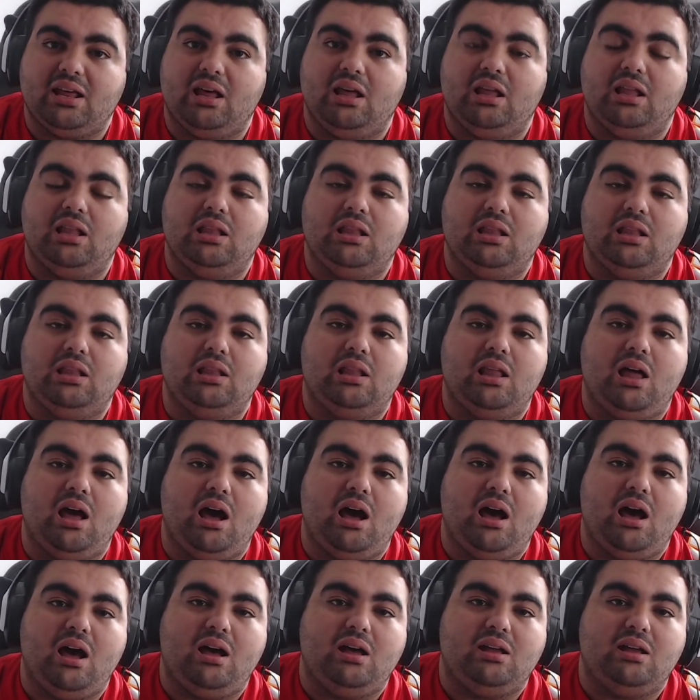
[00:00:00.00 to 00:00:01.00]
a
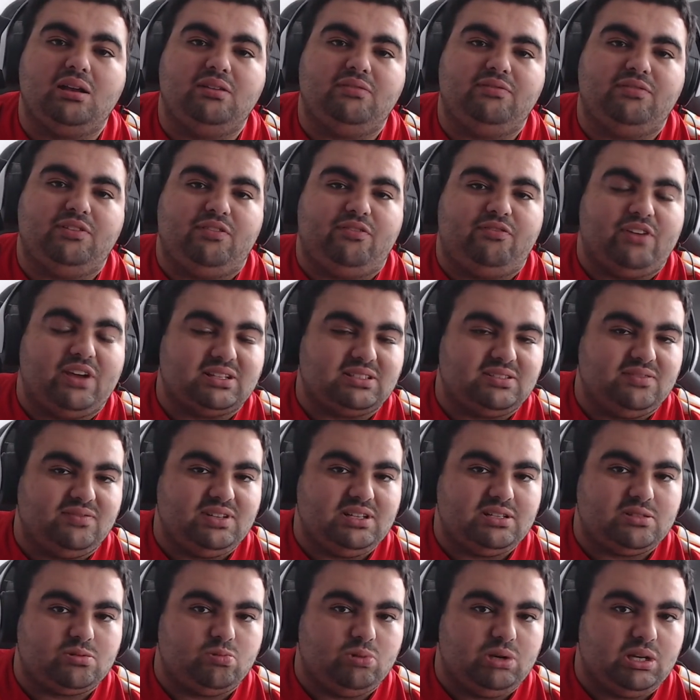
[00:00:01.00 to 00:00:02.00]
lot of
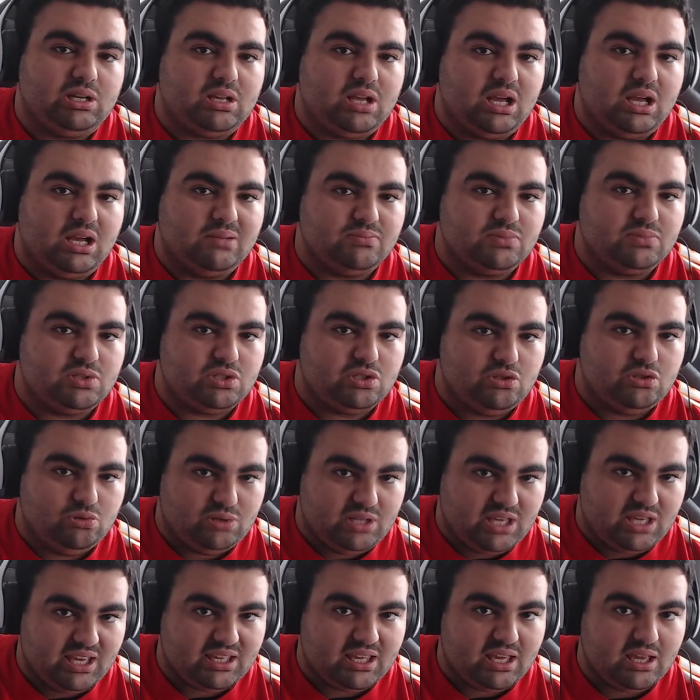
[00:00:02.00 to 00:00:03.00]
effectiveness when it comes to
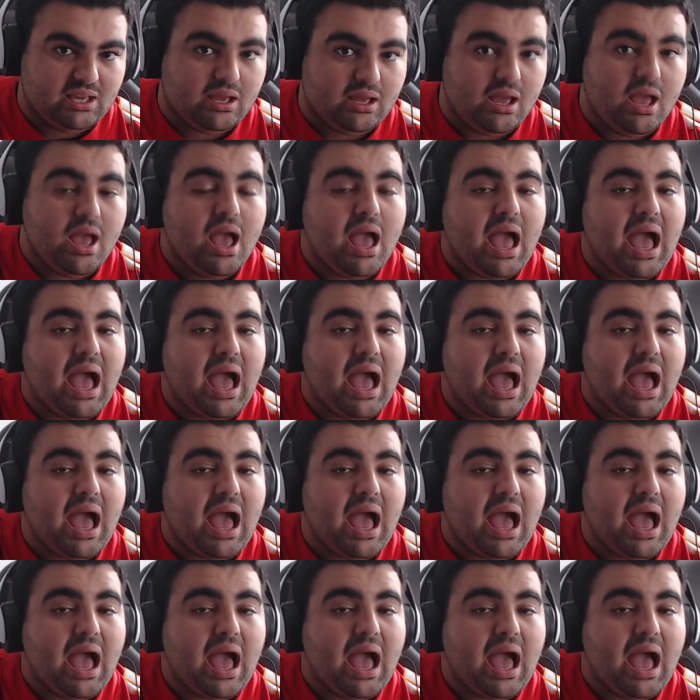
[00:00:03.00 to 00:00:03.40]
kicking.